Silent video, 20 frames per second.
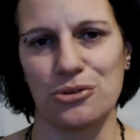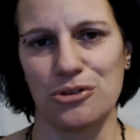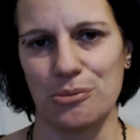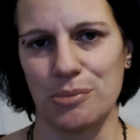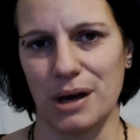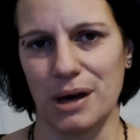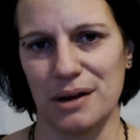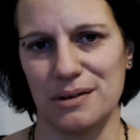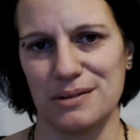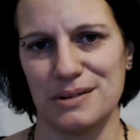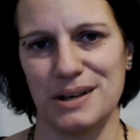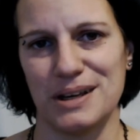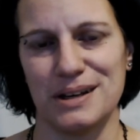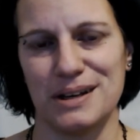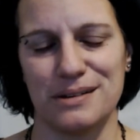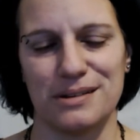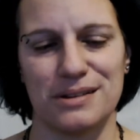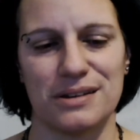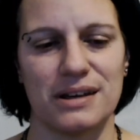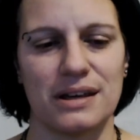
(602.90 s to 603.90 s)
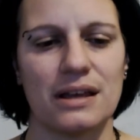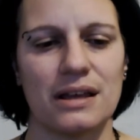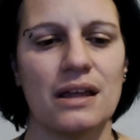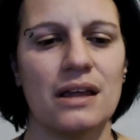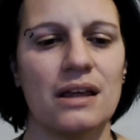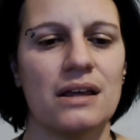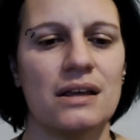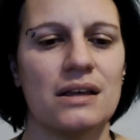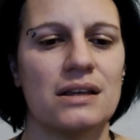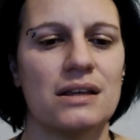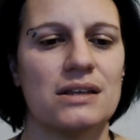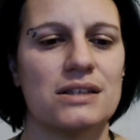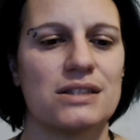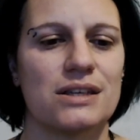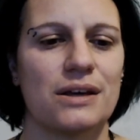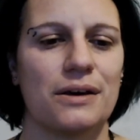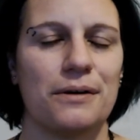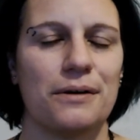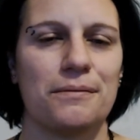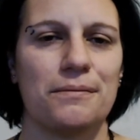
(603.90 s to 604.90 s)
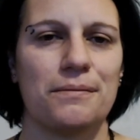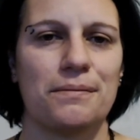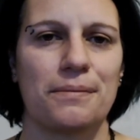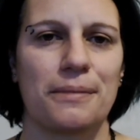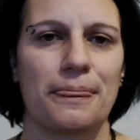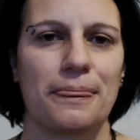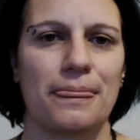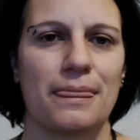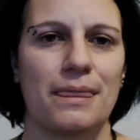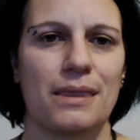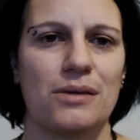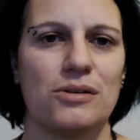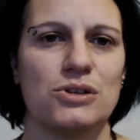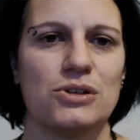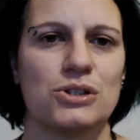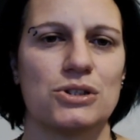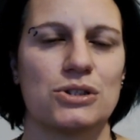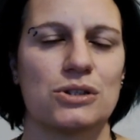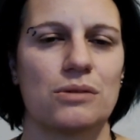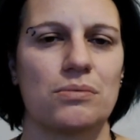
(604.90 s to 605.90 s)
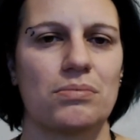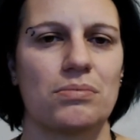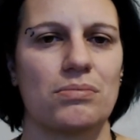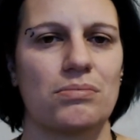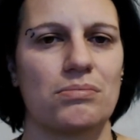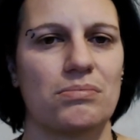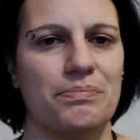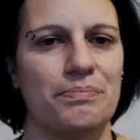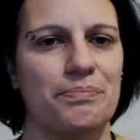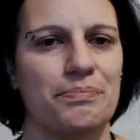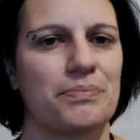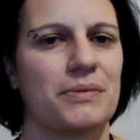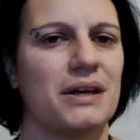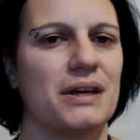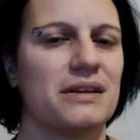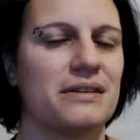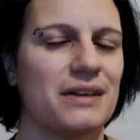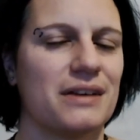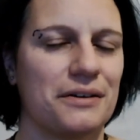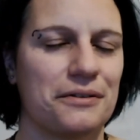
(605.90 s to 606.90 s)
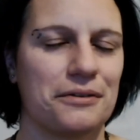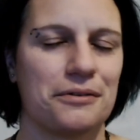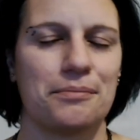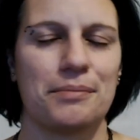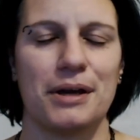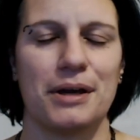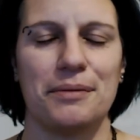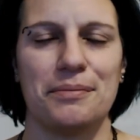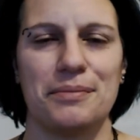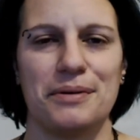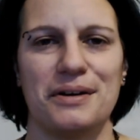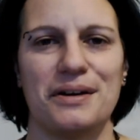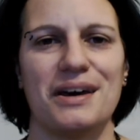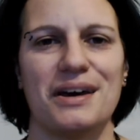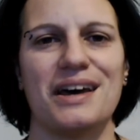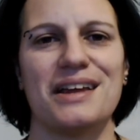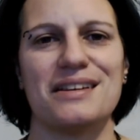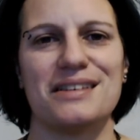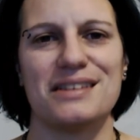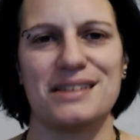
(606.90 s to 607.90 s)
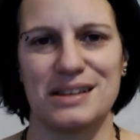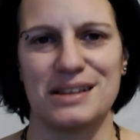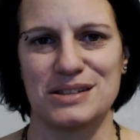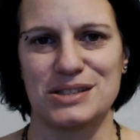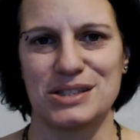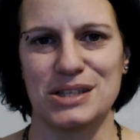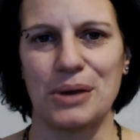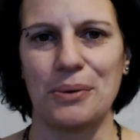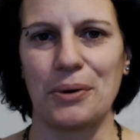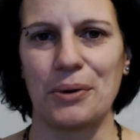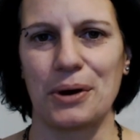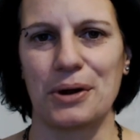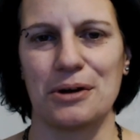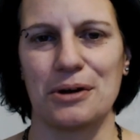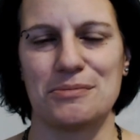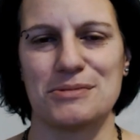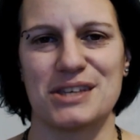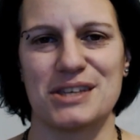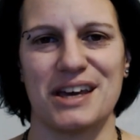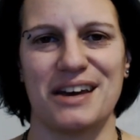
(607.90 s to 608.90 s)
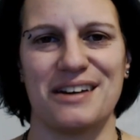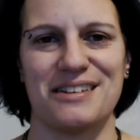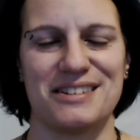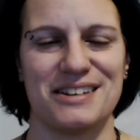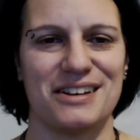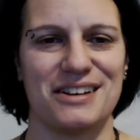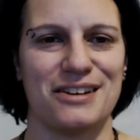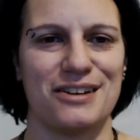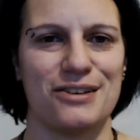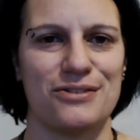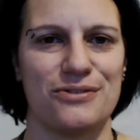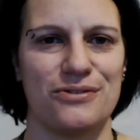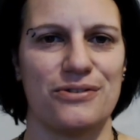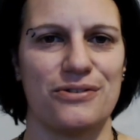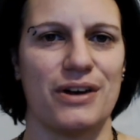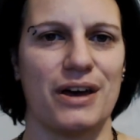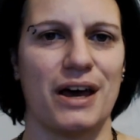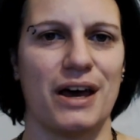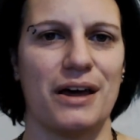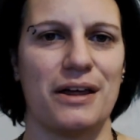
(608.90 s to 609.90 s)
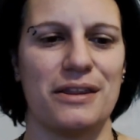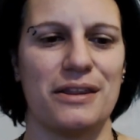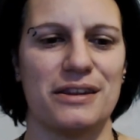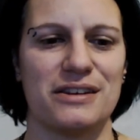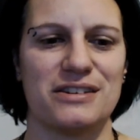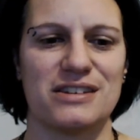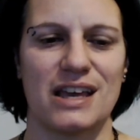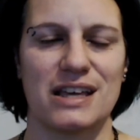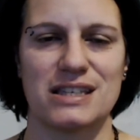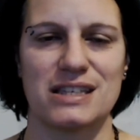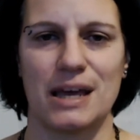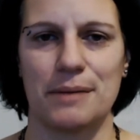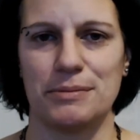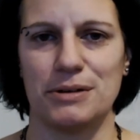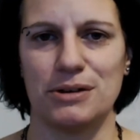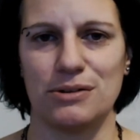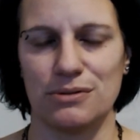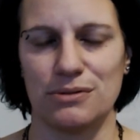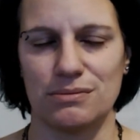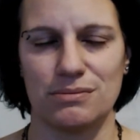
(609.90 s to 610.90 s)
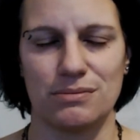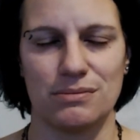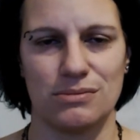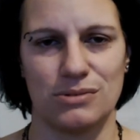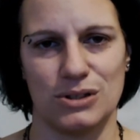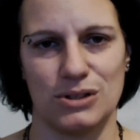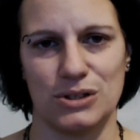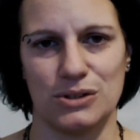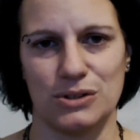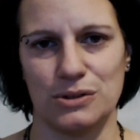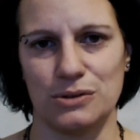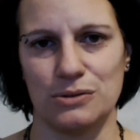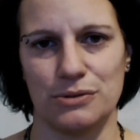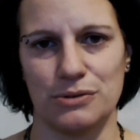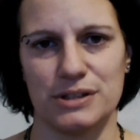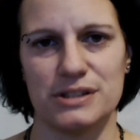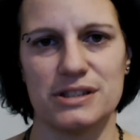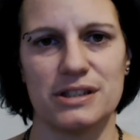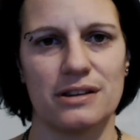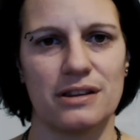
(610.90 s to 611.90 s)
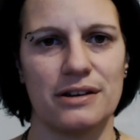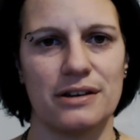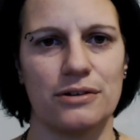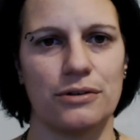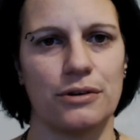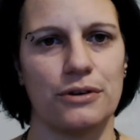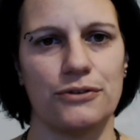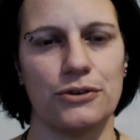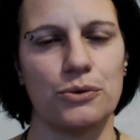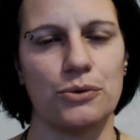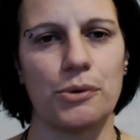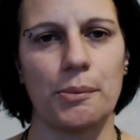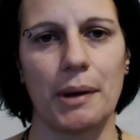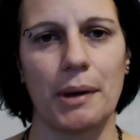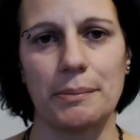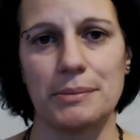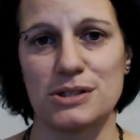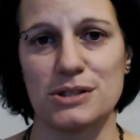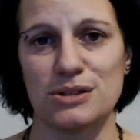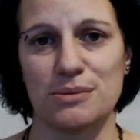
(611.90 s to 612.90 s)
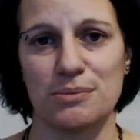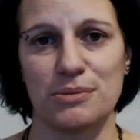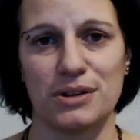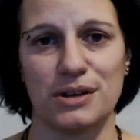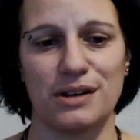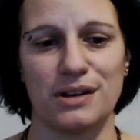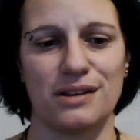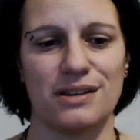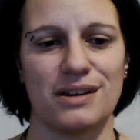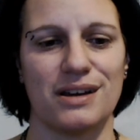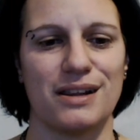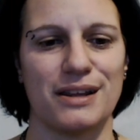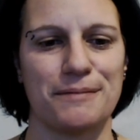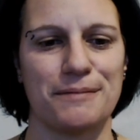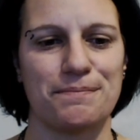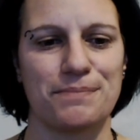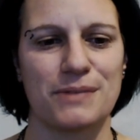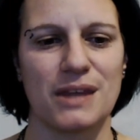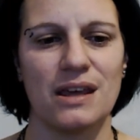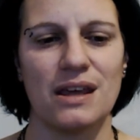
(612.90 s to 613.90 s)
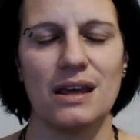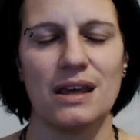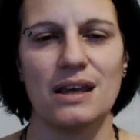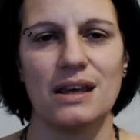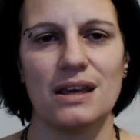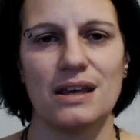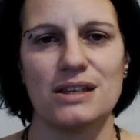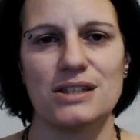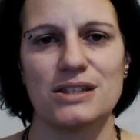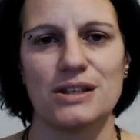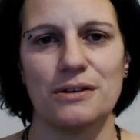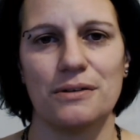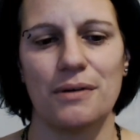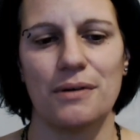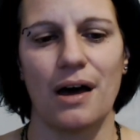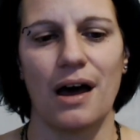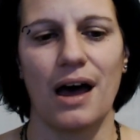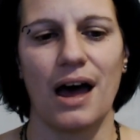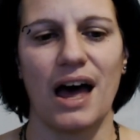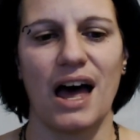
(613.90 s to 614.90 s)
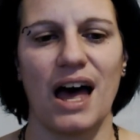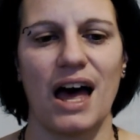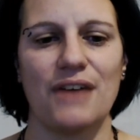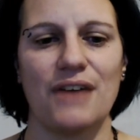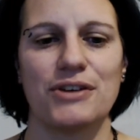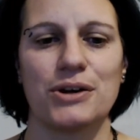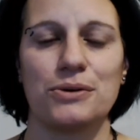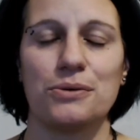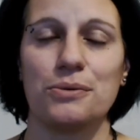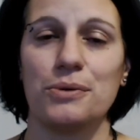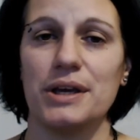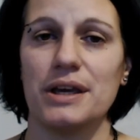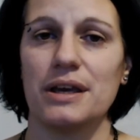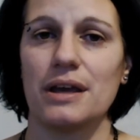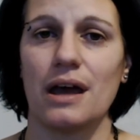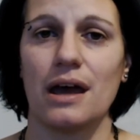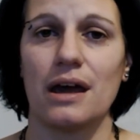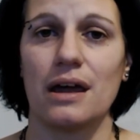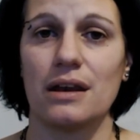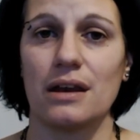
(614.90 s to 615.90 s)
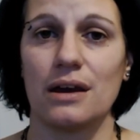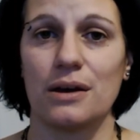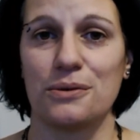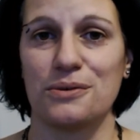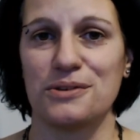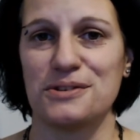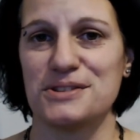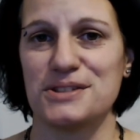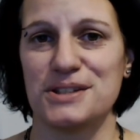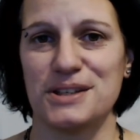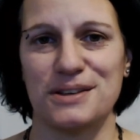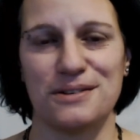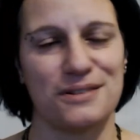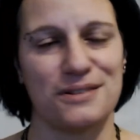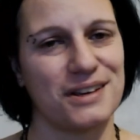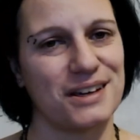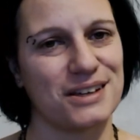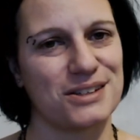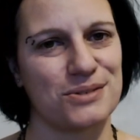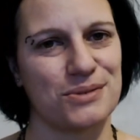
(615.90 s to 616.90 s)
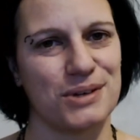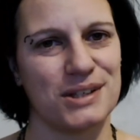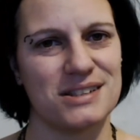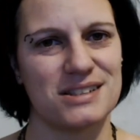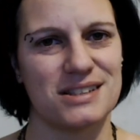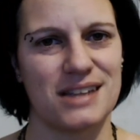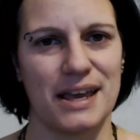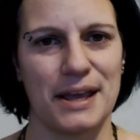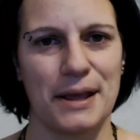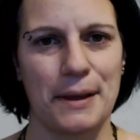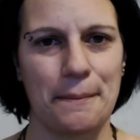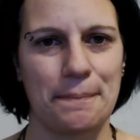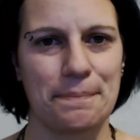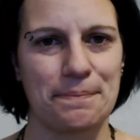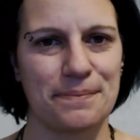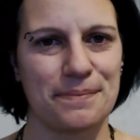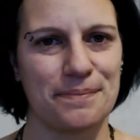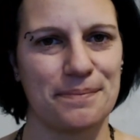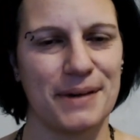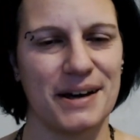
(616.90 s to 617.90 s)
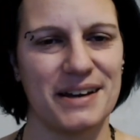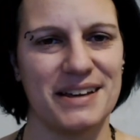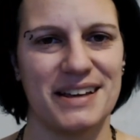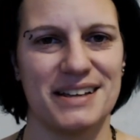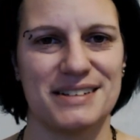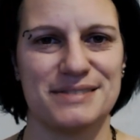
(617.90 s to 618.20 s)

about anything. So just get it down on paper and see what comes out, if this has happened to you recently or if you remember something clearly. So have a good week, and I will see you next Wednesday. Bye!